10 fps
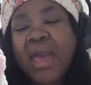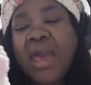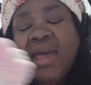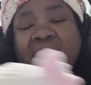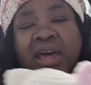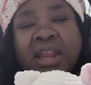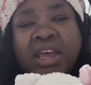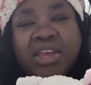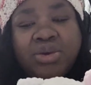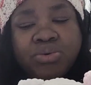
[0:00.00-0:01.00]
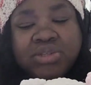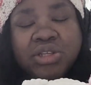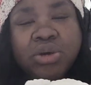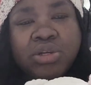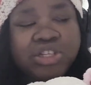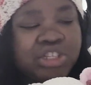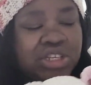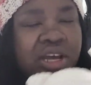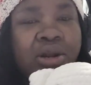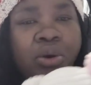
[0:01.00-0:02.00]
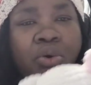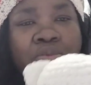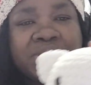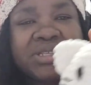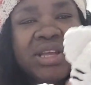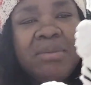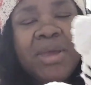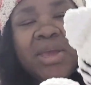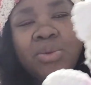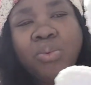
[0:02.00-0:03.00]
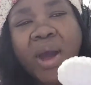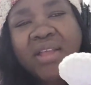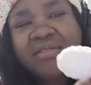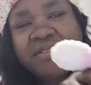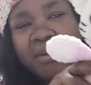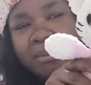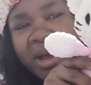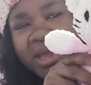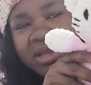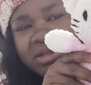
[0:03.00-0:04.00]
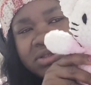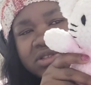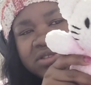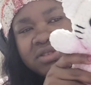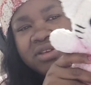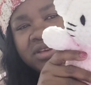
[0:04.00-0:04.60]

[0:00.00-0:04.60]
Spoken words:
And then I used the Chanel Home Slim in white from Michael's